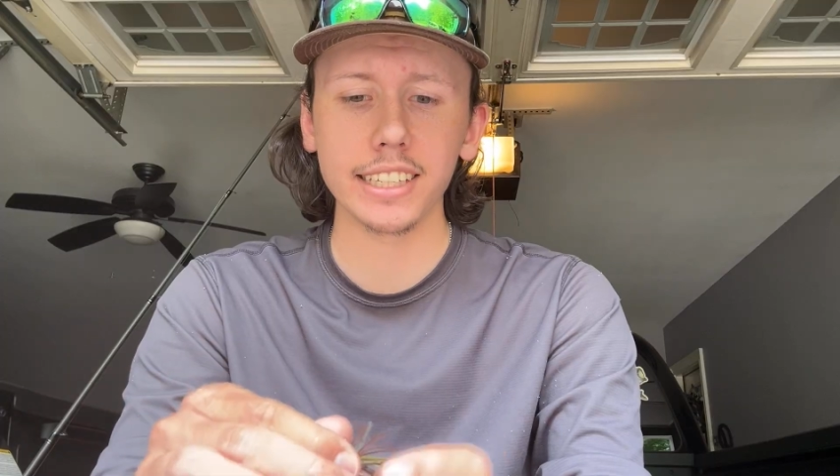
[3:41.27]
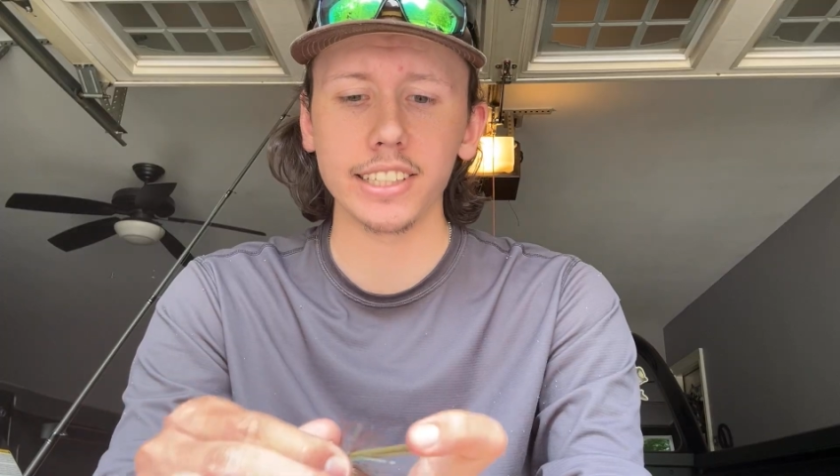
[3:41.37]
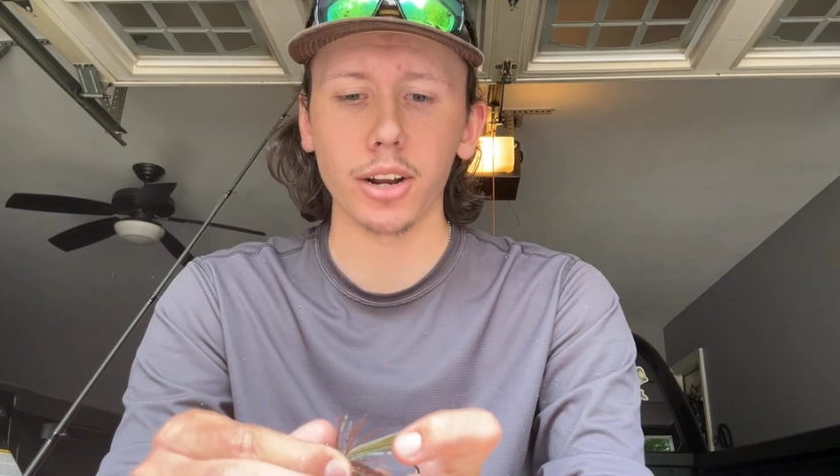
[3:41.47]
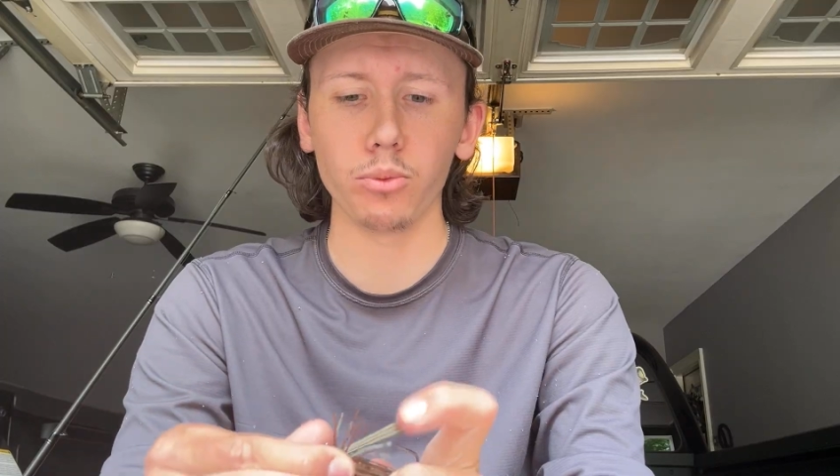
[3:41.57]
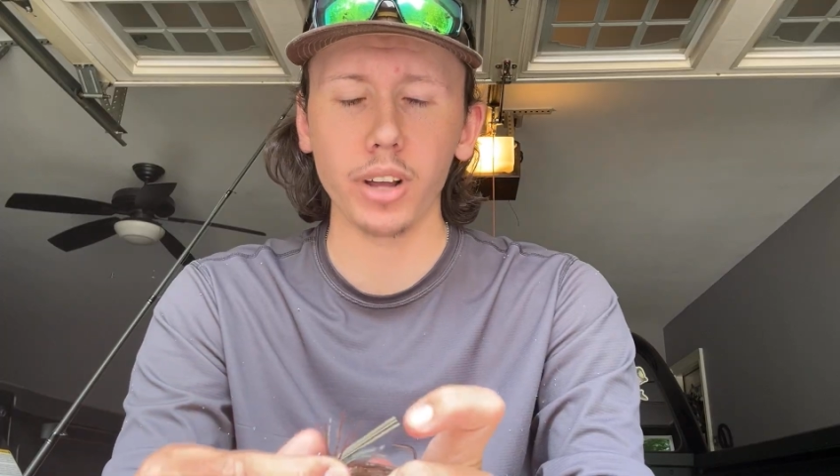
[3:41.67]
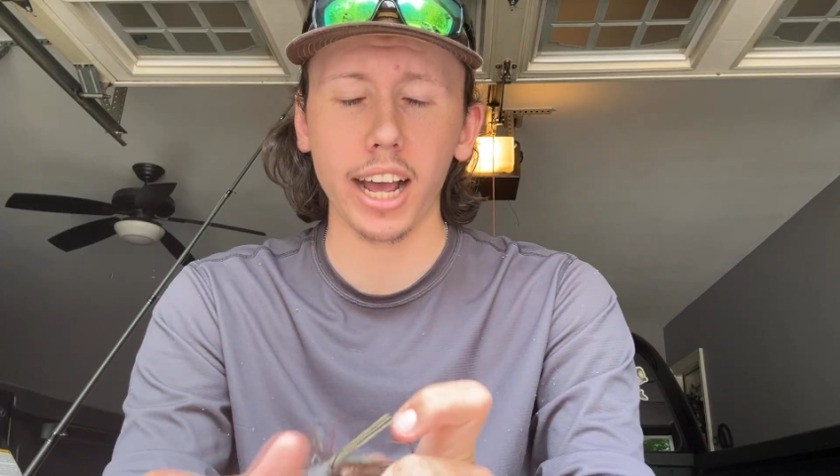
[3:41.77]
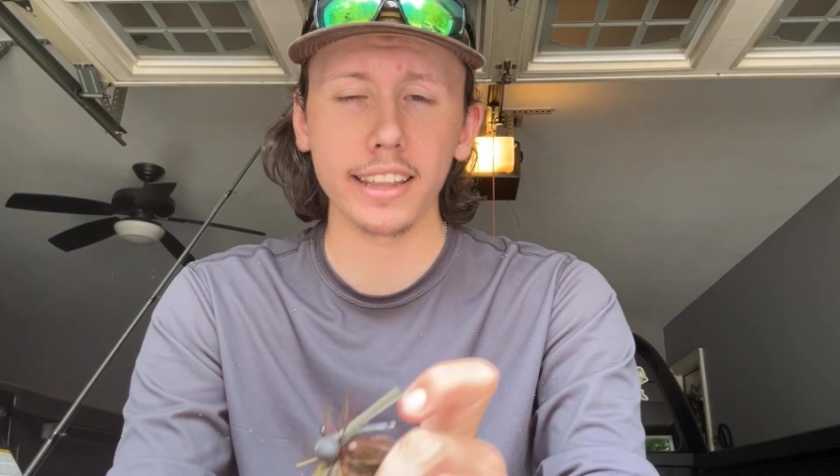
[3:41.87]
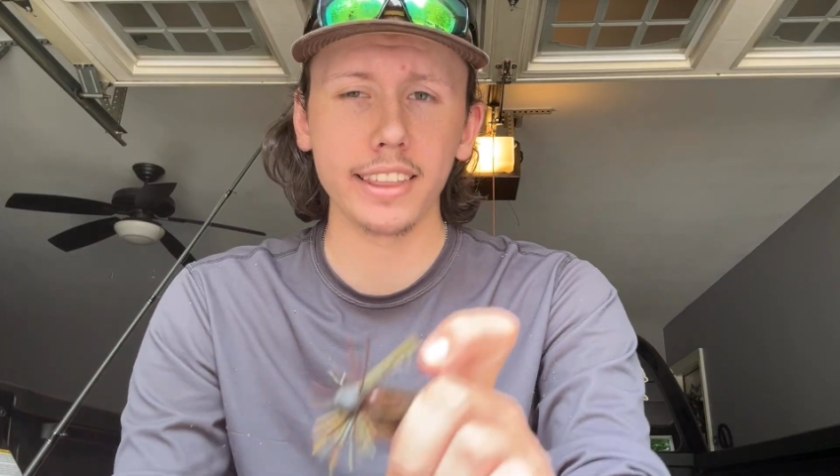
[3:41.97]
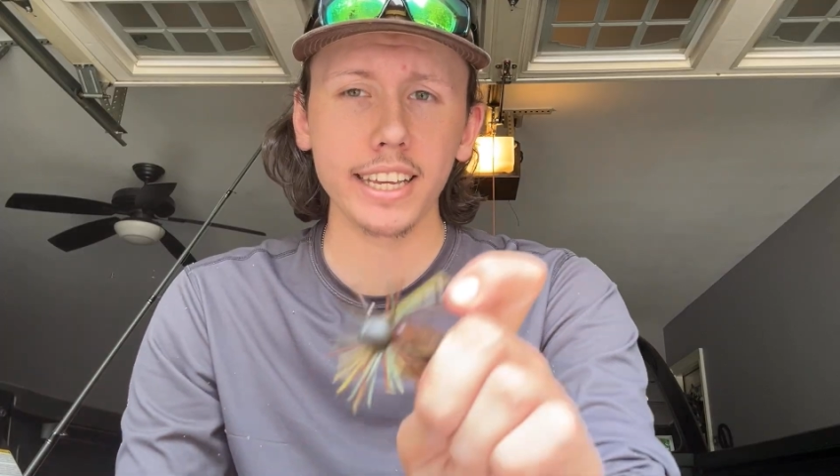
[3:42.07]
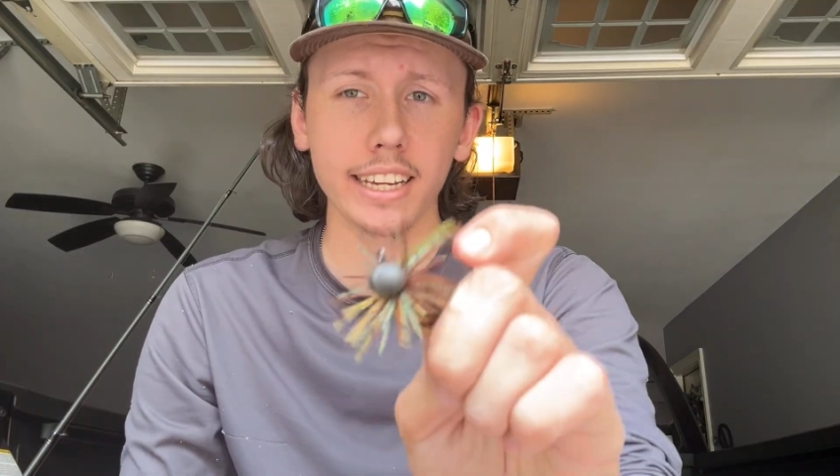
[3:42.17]
is I
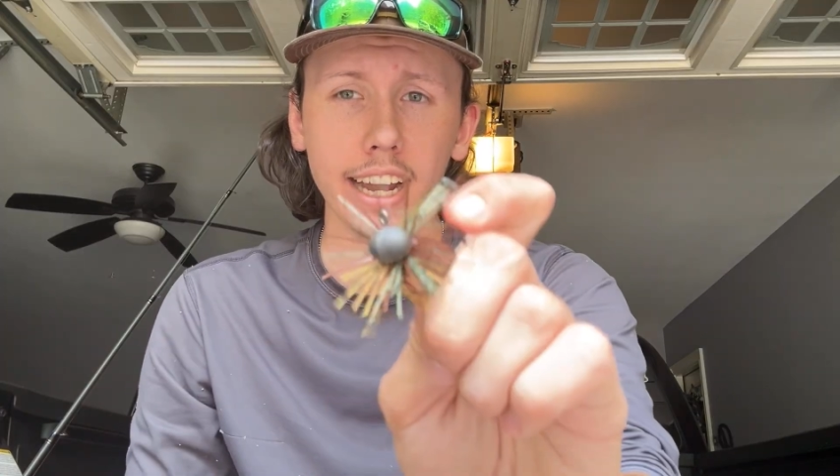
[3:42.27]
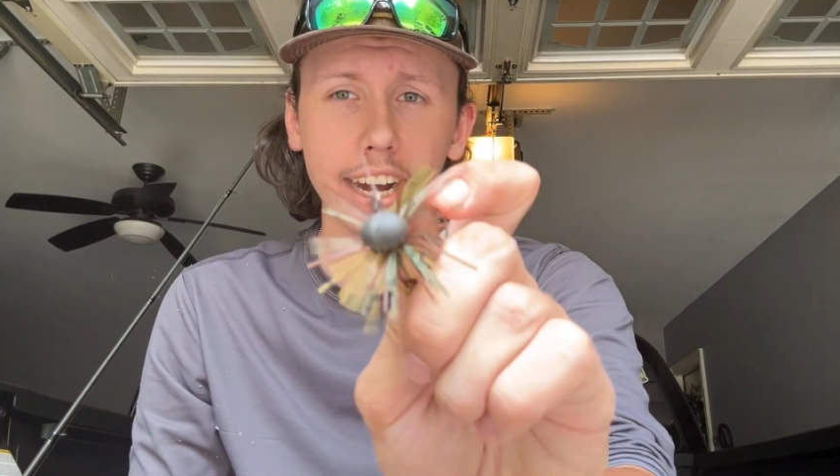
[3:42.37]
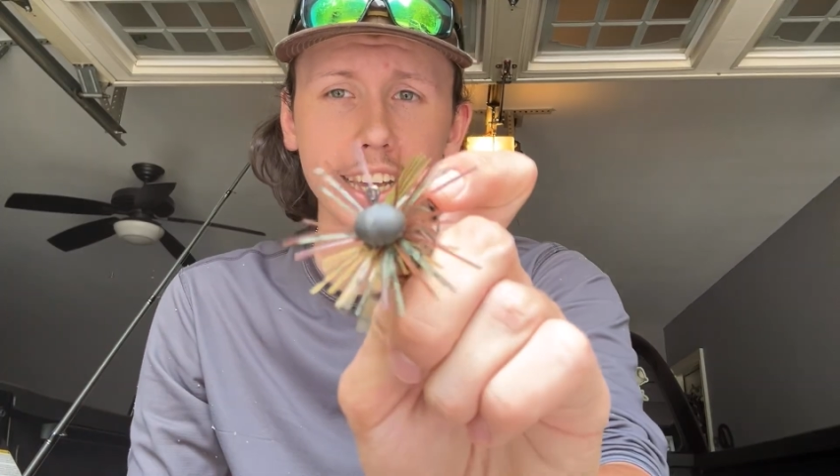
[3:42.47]
think it kind of